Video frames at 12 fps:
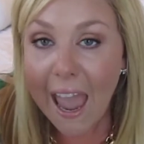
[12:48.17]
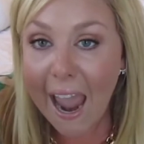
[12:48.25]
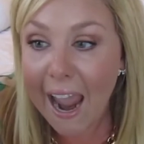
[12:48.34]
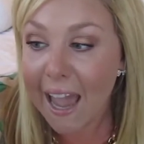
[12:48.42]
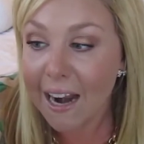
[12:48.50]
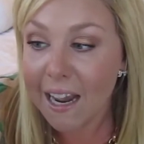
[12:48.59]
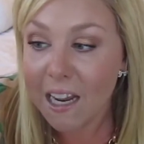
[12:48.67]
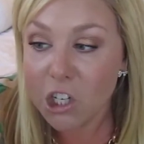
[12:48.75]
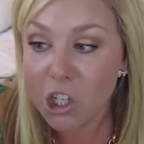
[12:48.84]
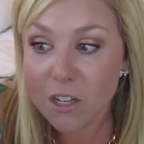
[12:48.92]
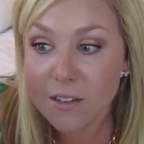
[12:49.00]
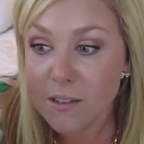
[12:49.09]
and it
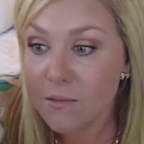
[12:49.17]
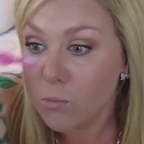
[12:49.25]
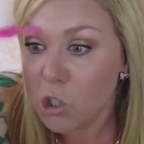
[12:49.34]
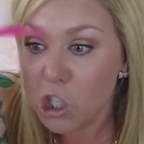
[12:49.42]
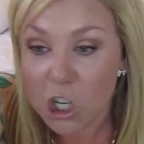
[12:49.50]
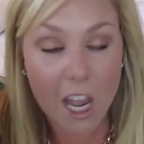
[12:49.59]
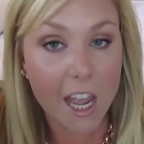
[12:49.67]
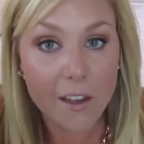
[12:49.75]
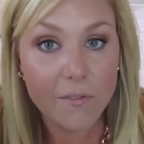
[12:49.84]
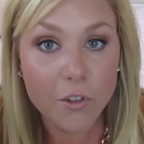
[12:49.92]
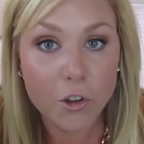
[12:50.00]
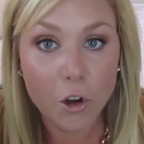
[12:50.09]
just
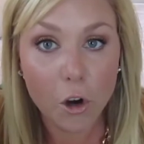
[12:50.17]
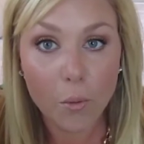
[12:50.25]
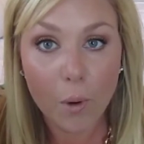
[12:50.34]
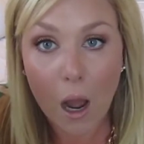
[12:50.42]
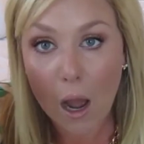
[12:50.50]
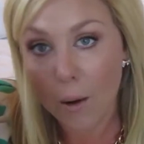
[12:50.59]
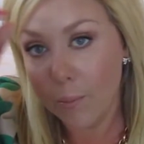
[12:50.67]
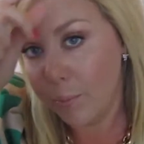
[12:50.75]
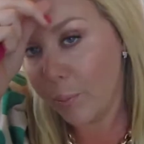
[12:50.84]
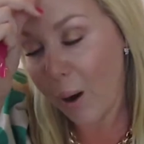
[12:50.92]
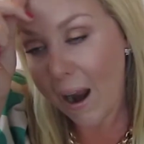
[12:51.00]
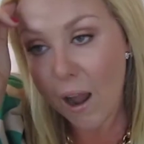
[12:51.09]
shaves your um,
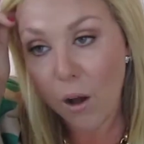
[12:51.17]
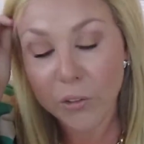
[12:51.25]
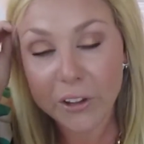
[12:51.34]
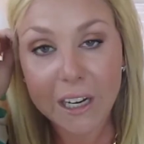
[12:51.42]
brows.